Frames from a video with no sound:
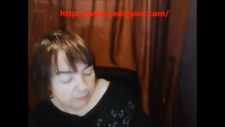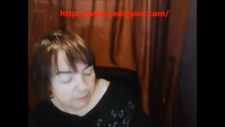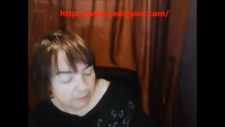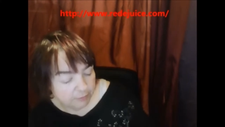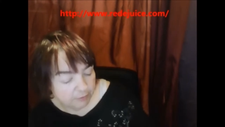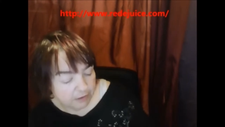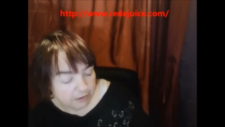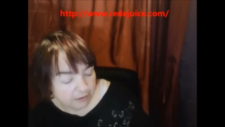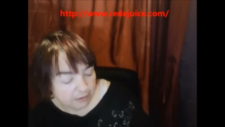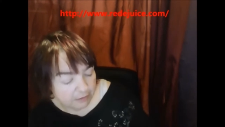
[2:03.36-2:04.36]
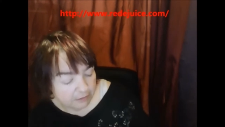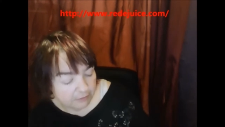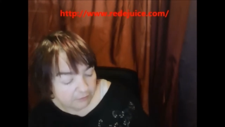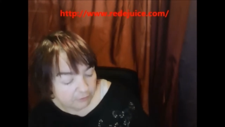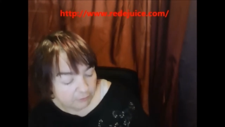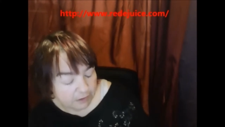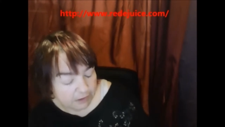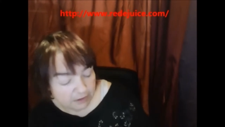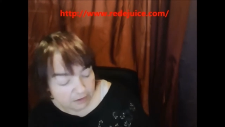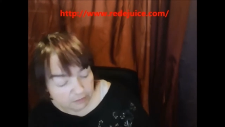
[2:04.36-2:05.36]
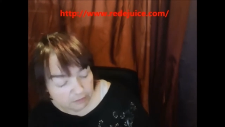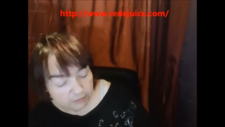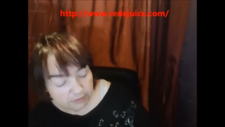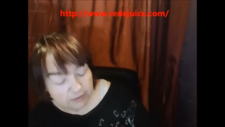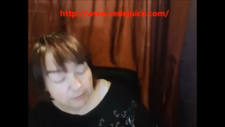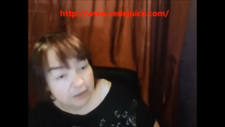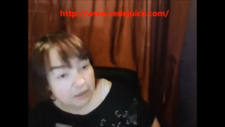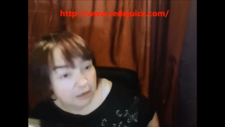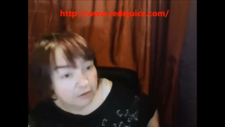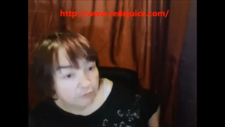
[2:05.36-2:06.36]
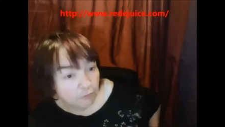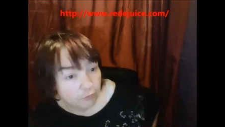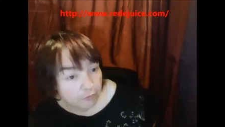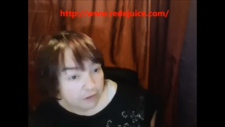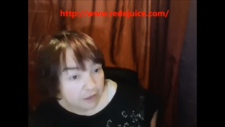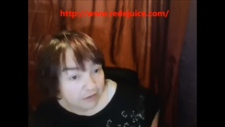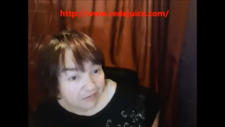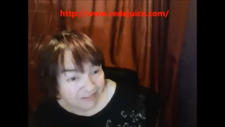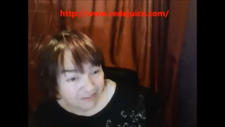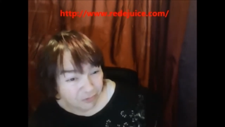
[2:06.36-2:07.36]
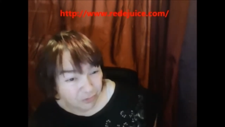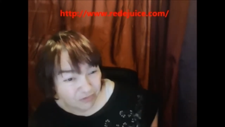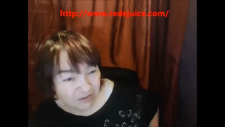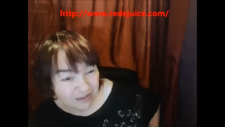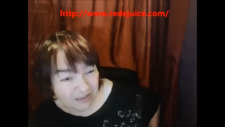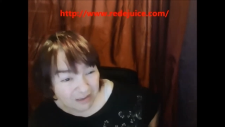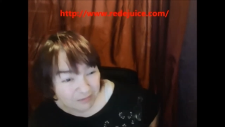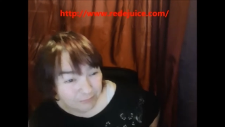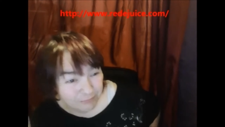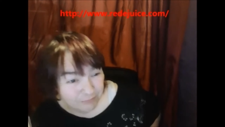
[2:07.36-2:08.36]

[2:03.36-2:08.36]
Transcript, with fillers: With pomegranate, if you eat it, you know it can be kind of tart, kind of citrusy type